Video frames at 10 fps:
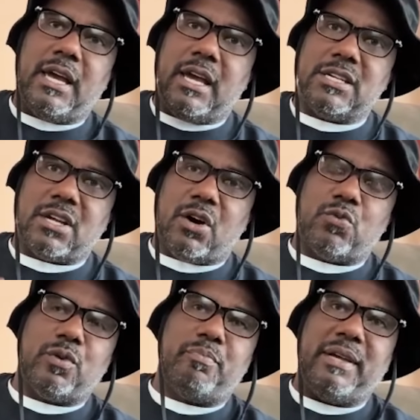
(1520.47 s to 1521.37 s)
It's on
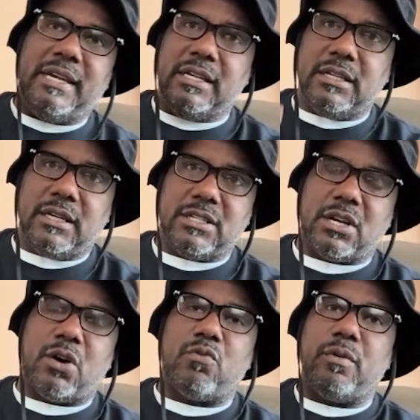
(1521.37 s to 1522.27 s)
repeat. It's
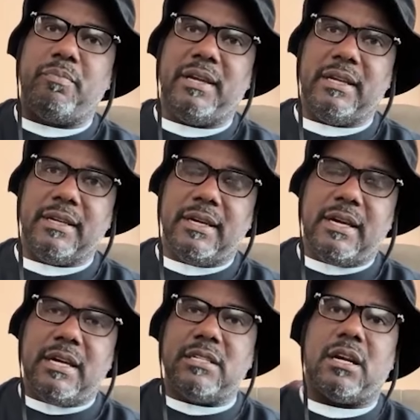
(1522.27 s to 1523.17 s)
on repeat.
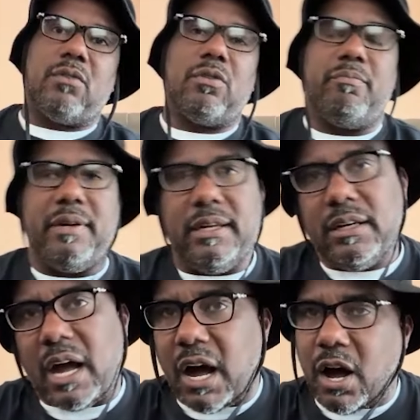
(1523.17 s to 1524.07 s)
It's on repeat
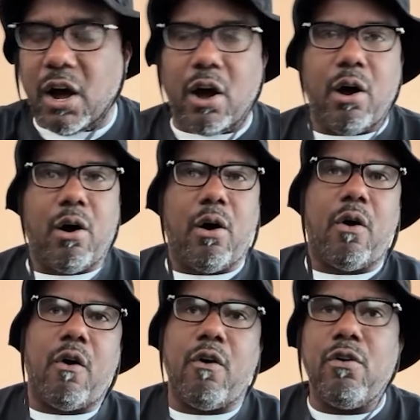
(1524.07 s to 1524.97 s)

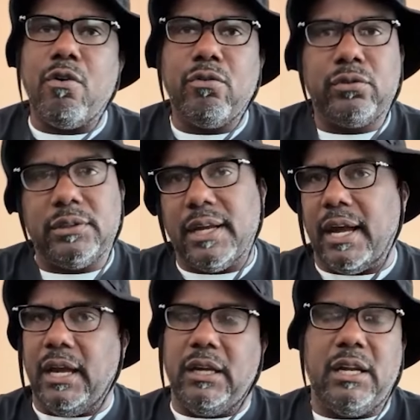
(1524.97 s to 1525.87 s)
all
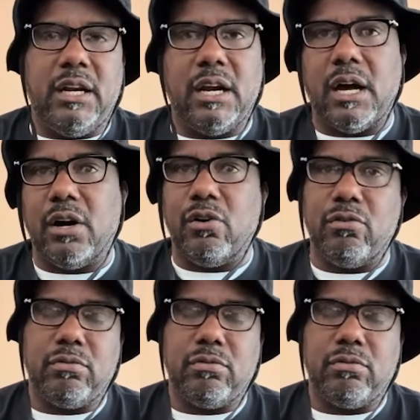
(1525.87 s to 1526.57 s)
day long.